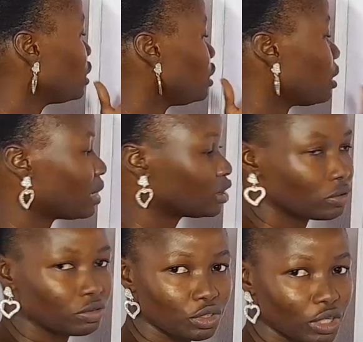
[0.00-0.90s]
the amount
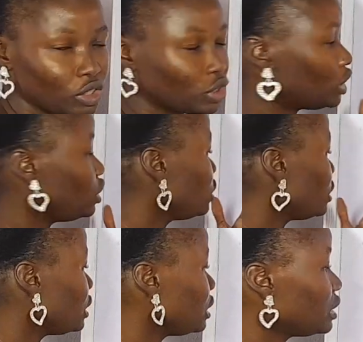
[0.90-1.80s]
of thread you are
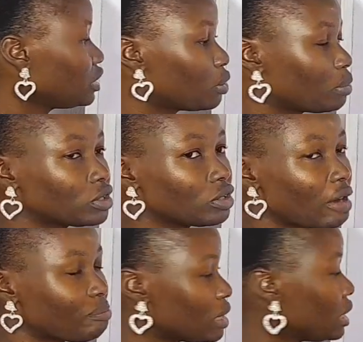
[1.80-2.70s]
using, numbers of
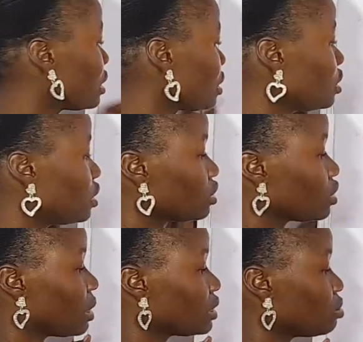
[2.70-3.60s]
applique. So
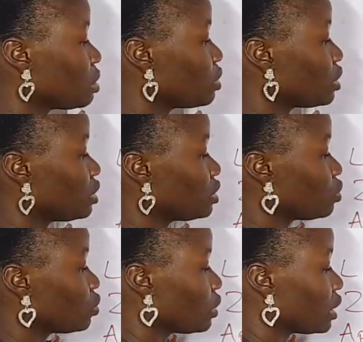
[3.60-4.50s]
I'm assuming maybe
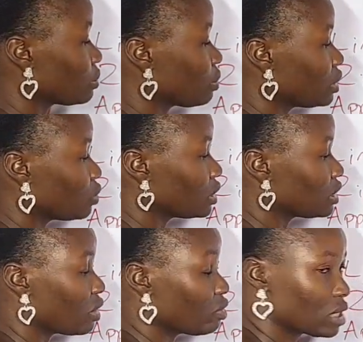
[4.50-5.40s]
you are spending what
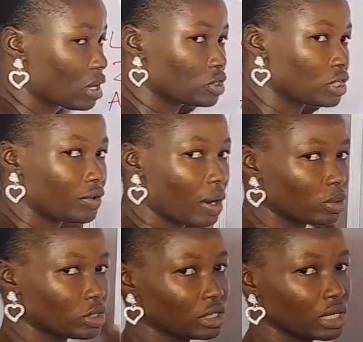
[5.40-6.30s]
7,000 naira
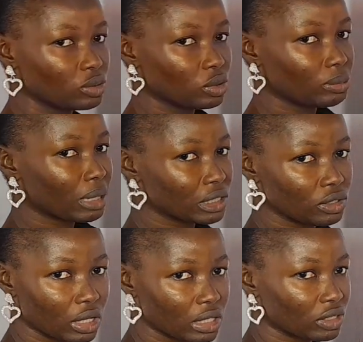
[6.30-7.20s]
was to get what
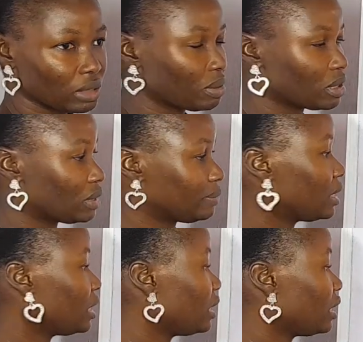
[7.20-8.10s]
materials for the person.
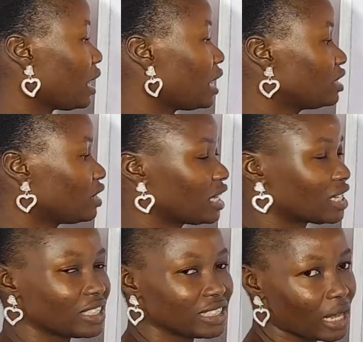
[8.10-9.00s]
I know
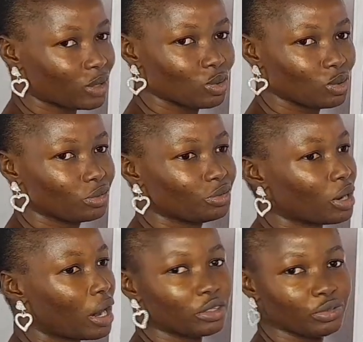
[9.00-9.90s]
7,000 is like too low
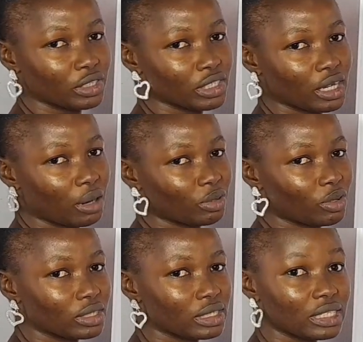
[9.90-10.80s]
for outfits now
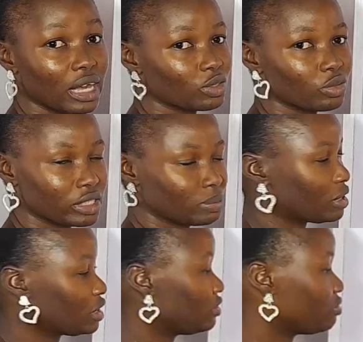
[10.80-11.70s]
because things are so
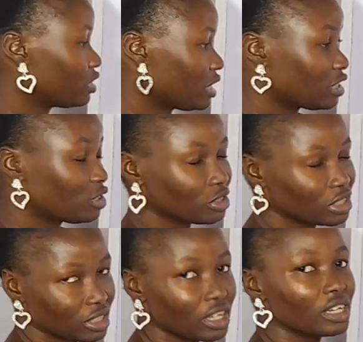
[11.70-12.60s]
expensive, but let's
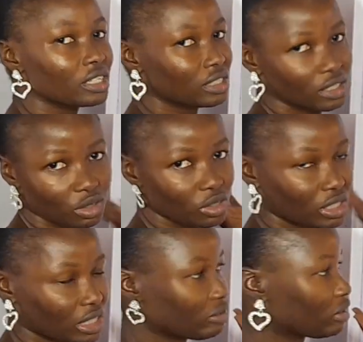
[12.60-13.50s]
just stick to the
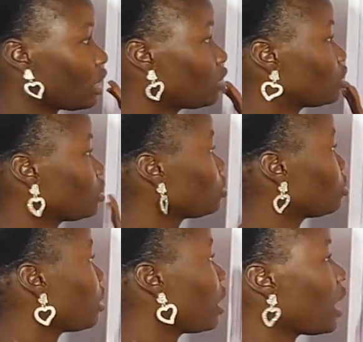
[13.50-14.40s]
7,000.
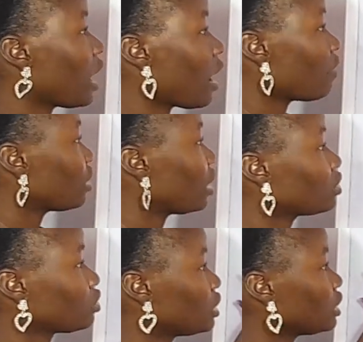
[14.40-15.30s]
So
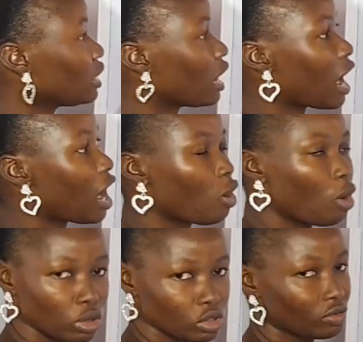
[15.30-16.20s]
after doing our
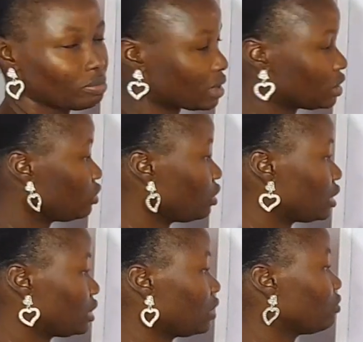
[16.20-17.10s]
cost of material,
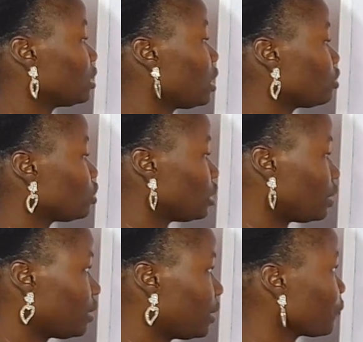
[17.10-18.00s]
7,000
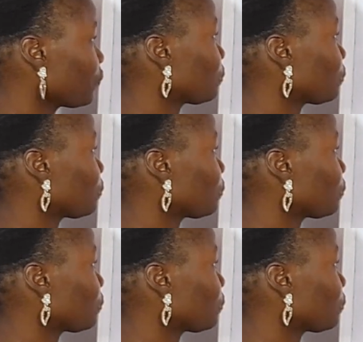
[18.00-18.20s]
naira,